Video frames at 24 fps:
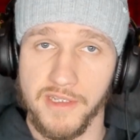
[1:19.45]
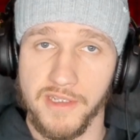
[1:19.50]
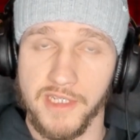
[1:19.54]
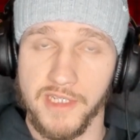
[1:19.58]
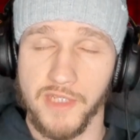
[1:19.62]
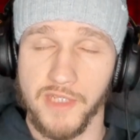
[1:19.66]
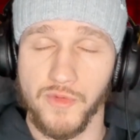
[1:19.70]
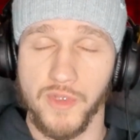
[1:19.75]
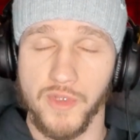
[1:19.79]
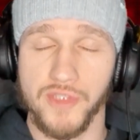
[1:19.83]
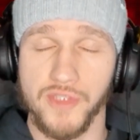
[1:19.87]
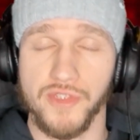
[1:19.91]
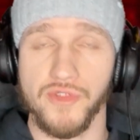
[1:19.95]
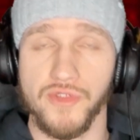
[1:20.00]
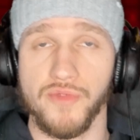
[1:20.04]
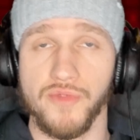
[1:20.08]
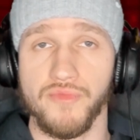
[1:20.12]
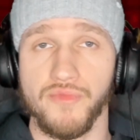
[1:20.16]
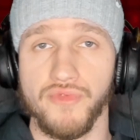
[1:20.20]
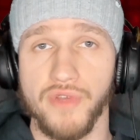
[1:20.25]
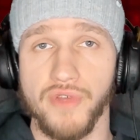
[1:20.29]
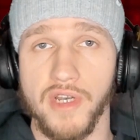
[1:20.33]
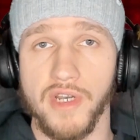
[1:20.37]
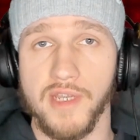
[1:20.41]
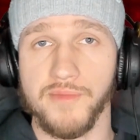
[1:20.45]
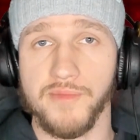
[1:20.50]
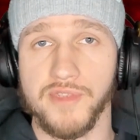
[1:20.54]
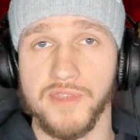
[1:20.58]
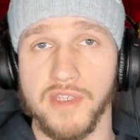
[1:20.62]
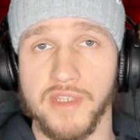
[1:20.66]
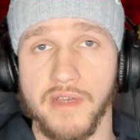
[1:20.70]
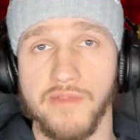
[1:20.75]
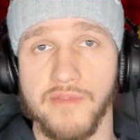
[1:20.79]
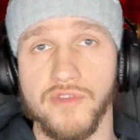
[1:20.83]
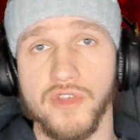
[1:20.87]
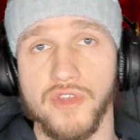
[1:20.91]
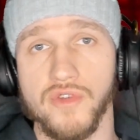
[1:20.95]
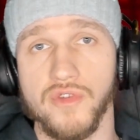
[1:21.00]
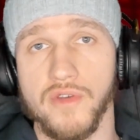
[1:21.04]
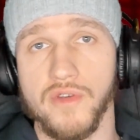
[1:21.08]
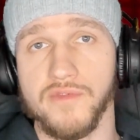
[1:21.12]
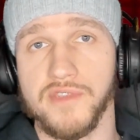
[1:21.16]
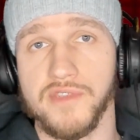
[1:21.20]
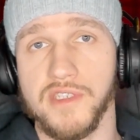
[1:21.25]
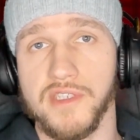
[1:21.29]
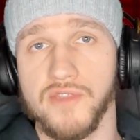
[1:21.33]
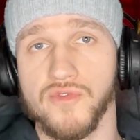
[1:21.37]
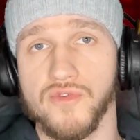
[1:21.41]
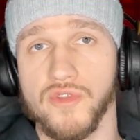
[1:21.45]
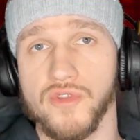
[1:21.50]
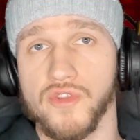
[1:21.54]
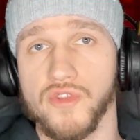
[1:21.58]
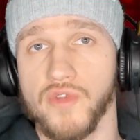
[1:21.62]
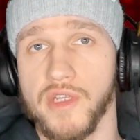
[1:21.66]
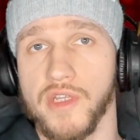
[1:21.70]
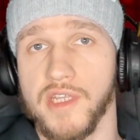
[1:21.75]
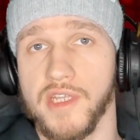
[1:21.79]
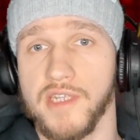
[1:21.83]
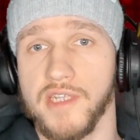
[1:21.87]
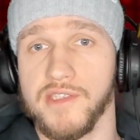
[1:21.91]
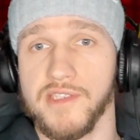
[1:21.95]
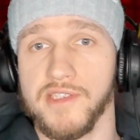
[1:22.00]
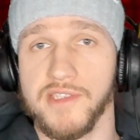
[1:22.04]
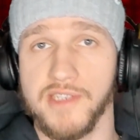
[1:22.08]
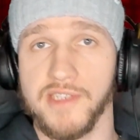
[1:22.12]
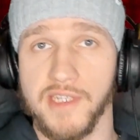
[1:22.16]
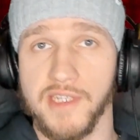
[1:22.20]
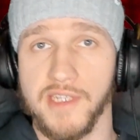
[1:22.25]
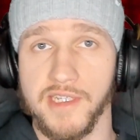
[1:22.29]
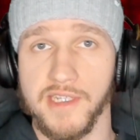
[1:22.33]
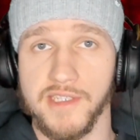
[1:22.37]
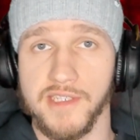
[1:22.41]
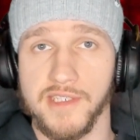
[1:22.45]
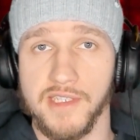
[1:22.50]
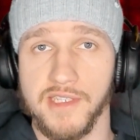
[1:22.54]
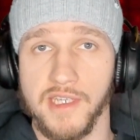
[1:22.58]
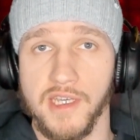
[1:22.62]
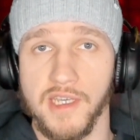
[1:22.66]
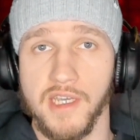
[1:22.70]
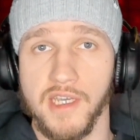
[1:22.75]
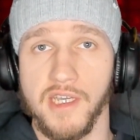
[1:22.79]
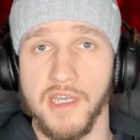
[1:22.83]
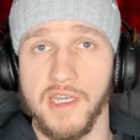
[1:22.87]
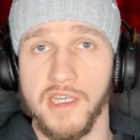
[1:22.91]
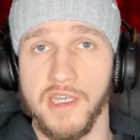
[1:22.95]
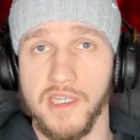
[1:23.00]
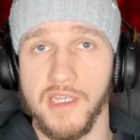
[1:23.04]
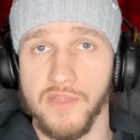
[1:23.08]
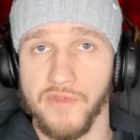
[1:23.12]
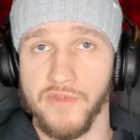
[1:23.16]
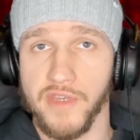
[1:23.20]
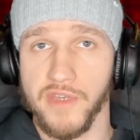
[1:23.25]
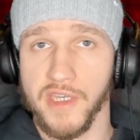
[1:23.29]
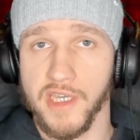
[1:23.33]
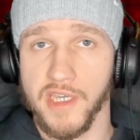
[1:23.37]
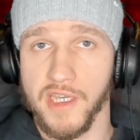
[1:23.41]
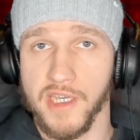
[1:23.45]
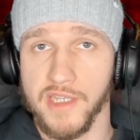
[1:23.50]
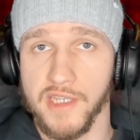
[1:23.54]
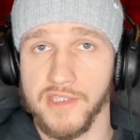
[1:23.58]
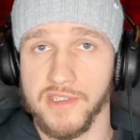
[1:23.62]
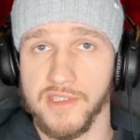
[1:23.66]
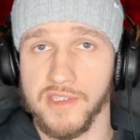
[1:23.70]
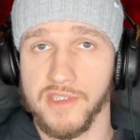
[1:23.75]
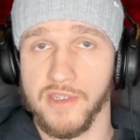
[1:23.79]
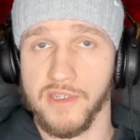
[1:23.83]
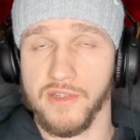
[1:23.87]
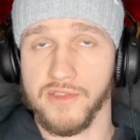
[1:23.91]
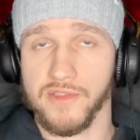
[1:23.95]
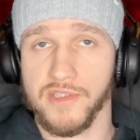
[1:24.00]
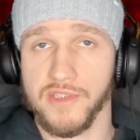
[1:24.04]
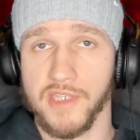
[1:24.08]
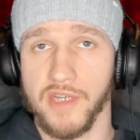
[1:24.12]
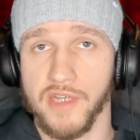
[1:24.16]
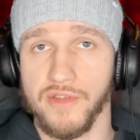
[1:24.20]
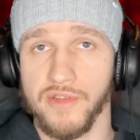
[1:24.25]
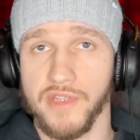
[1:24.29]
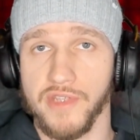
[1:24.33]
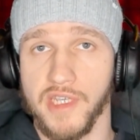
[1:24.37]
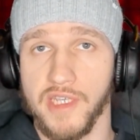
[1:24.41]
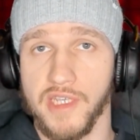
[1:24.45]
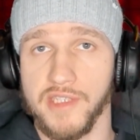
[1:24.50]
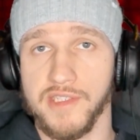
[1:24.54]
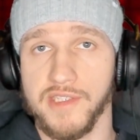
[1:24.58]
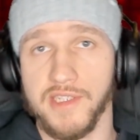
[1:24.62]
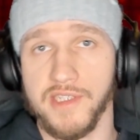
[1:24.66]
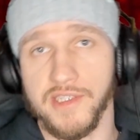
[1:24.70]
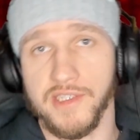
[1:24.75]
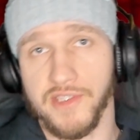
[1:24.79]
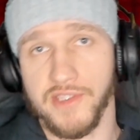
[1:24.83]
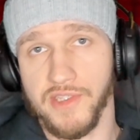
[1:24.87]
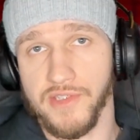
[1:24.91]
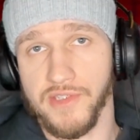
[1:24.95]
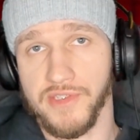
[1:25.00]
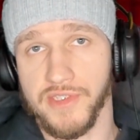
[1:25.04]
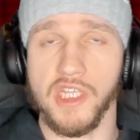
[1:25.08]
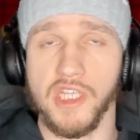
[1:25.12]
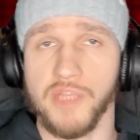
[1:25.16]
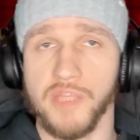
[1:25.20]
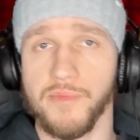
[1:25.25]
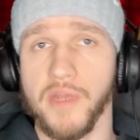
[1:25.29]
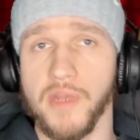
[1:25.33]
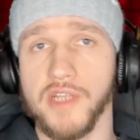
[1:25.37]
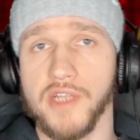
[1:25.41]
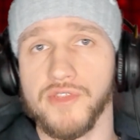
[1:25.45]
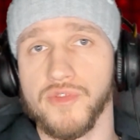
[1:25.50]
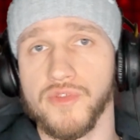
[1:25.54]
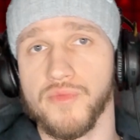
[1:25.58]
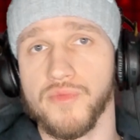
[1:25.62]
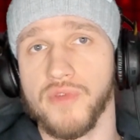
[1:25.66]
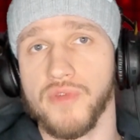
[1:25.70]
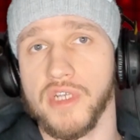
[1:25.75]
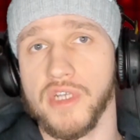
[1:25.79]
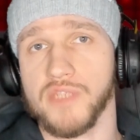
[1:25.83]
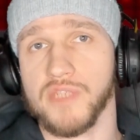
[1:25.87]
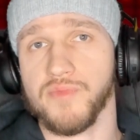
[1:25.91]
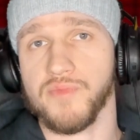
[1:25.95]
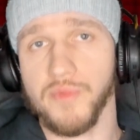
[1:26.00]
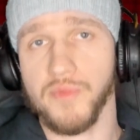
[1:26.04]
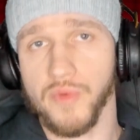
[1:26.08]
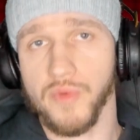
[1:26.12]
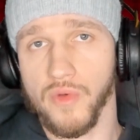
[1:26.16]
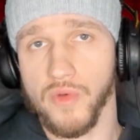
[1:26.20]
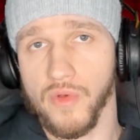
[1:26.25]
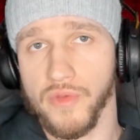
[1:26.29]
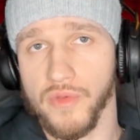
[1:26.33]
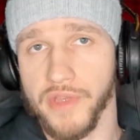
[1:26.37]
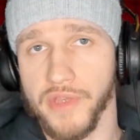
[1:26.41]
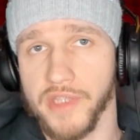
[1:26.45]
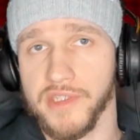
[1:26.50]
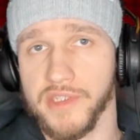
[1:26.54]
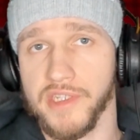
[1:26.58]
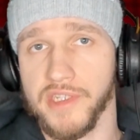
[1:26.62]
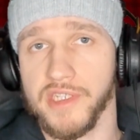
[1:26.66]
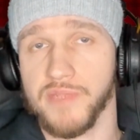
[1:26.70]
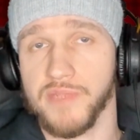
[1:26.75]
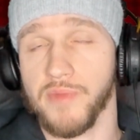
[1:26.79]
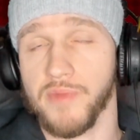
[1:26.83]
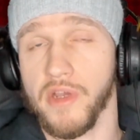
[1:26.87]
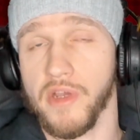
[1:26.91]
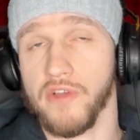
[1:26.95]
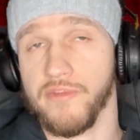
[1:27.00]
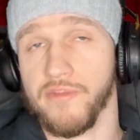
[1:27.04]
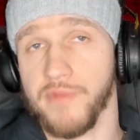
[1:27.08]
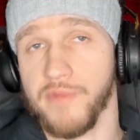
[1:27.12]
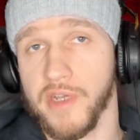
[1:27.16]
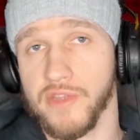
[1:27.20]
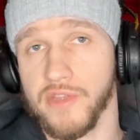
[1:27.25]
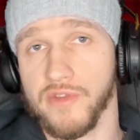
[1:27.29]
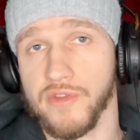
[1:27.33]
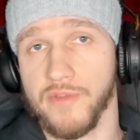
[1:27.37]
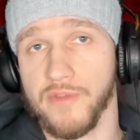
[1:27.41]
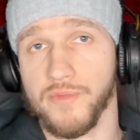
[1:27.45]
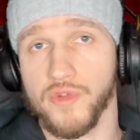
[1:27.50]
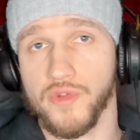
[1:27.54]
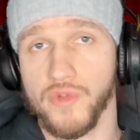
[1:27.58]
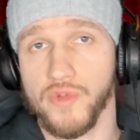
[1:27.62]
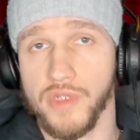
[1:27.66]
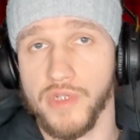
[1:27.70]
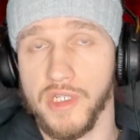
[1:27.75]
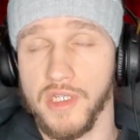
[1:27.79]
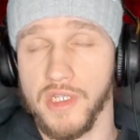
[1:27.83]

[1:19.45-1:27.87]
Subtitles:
It was on the prelims of the UFC 296 in Vegas on Saturday 16th. Might surprise people that it is part of my top 3,